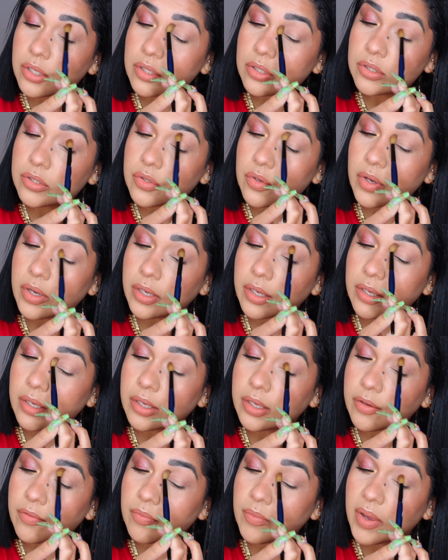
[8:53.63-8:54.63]
so I can
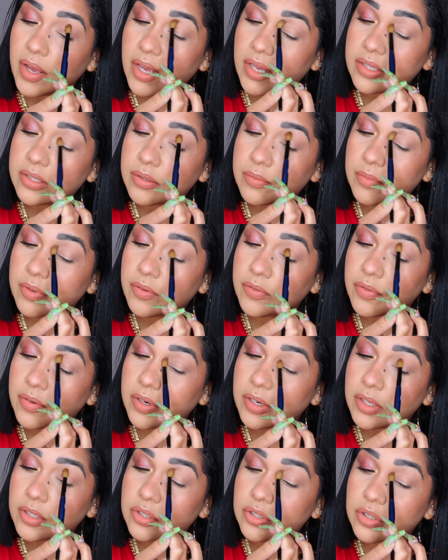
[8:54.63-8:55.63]
give my eyes some
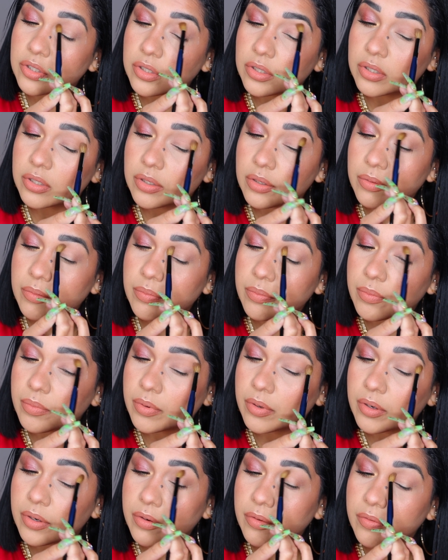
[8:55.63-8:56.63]
definition.
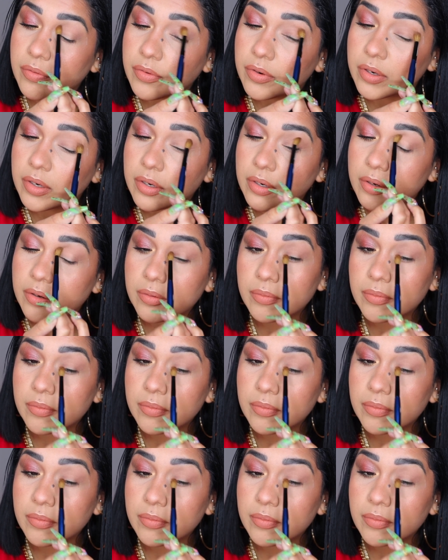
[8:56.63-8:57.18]
Perfect.